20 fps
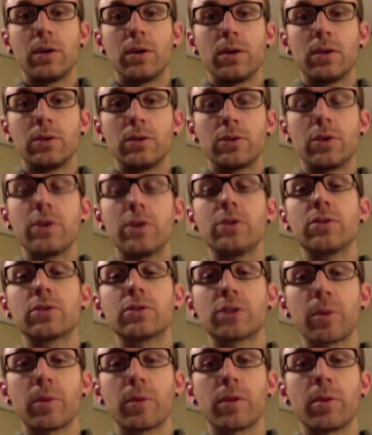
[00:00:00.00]
So these are
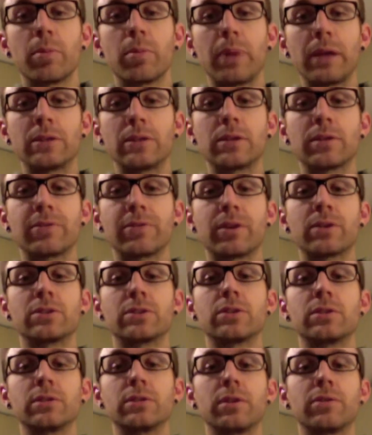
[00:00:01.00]
some of the basic
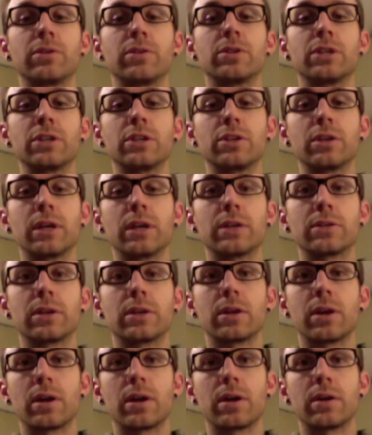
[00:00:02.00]
functions of your digital
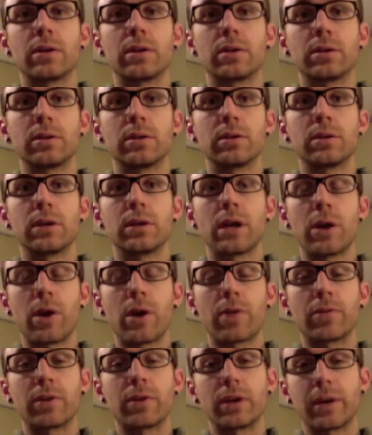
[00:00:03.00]
SLR.
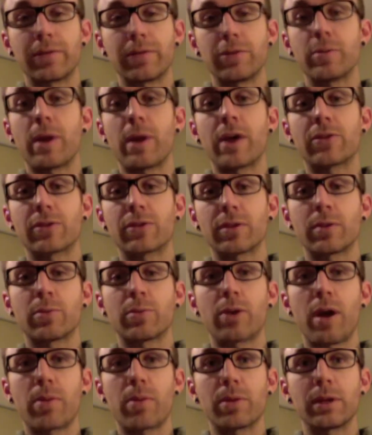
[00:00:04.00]
However, if you master them
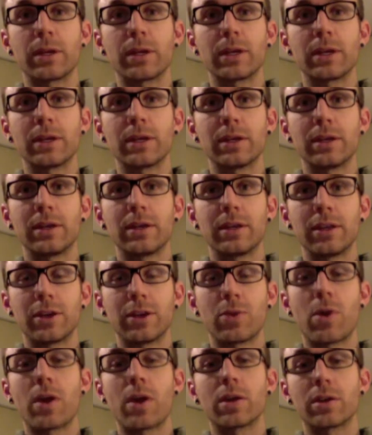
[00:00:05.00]
properly, the
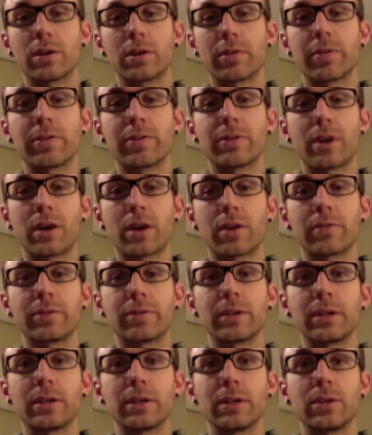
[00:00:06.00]
quality of your
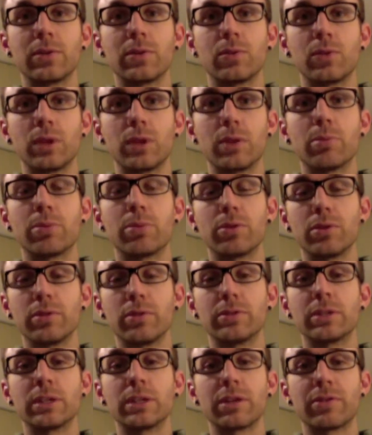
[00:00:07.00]
photography will improve
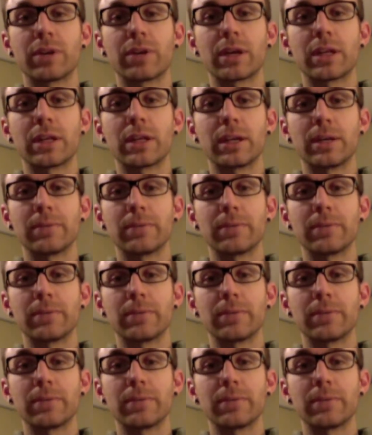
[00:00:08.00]
significantly.